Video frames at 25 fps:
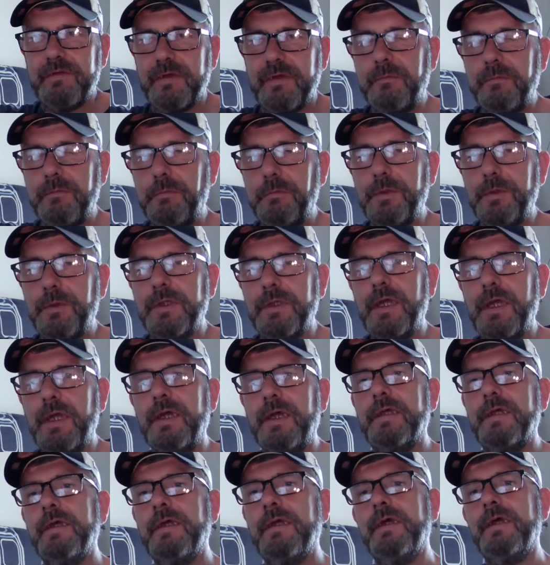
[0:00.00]
but yeah,
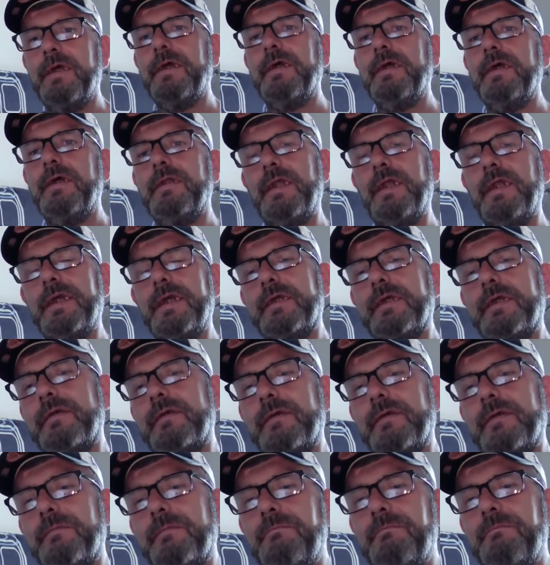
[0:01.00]
like,
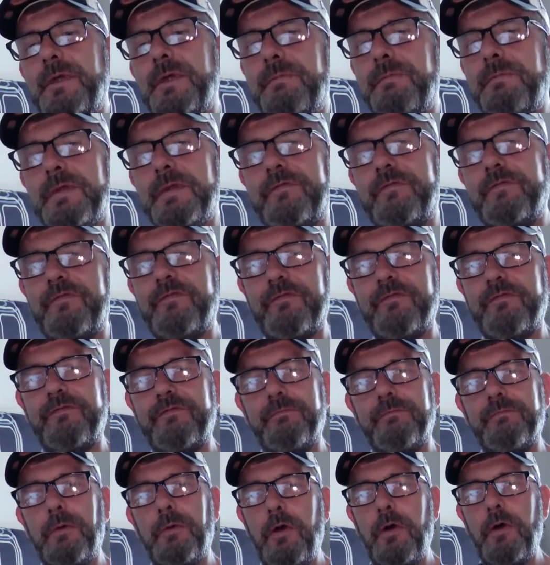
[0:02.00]
maybe it's the
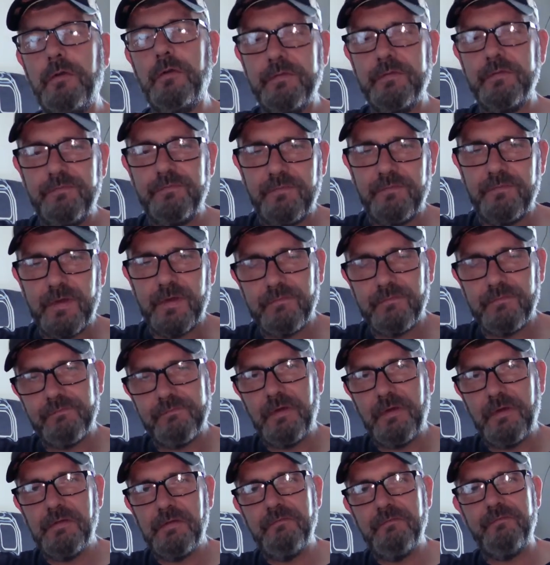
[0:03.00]
smallest things that
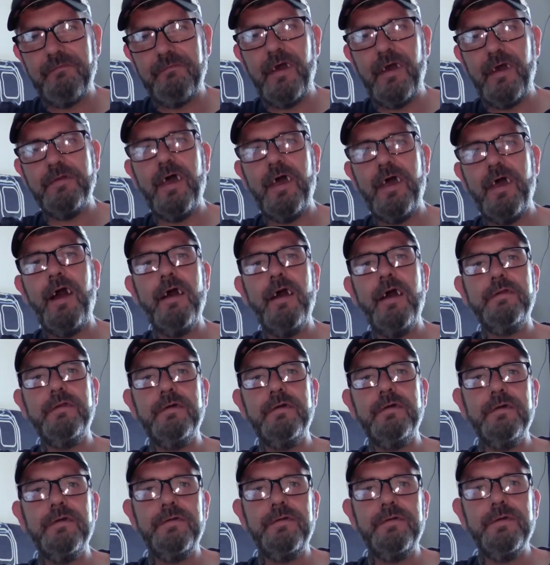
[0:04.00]
they find harder to
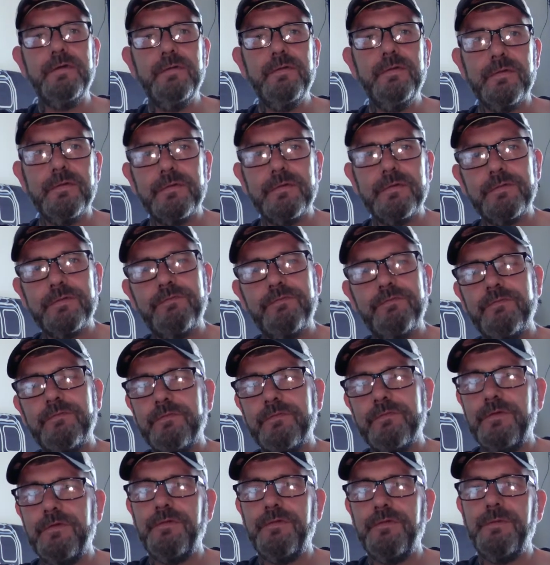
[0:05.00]
do. Do you know
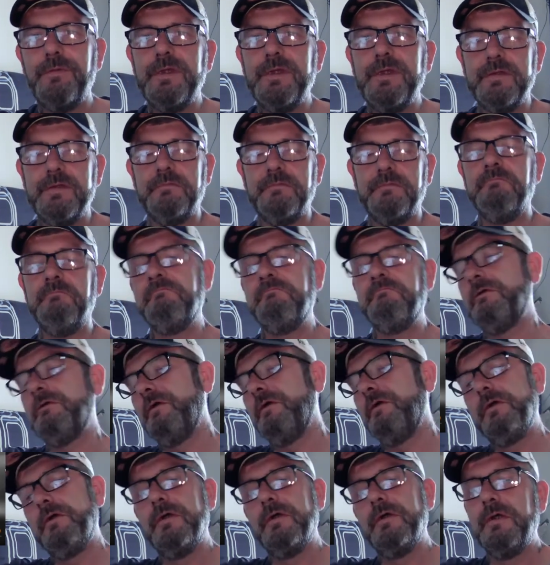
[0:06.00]
what I mean?
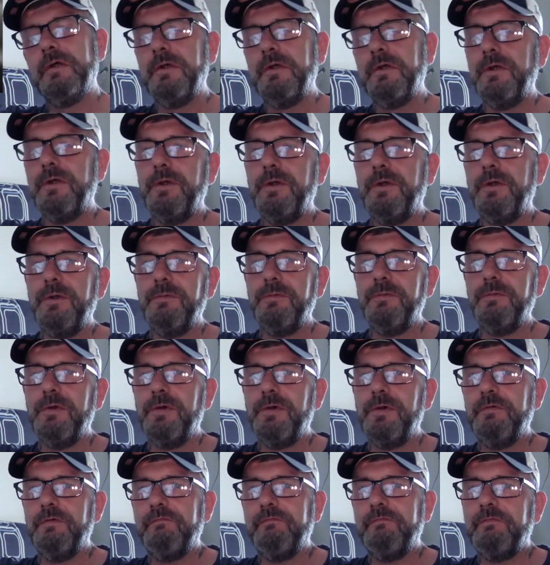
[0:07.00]
Who
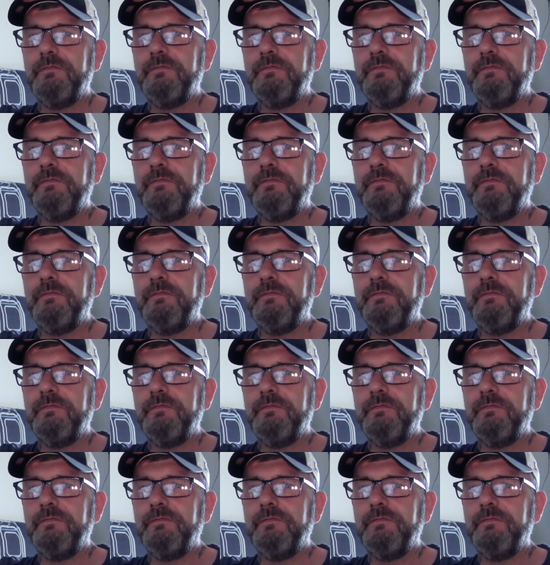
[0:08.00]
knows?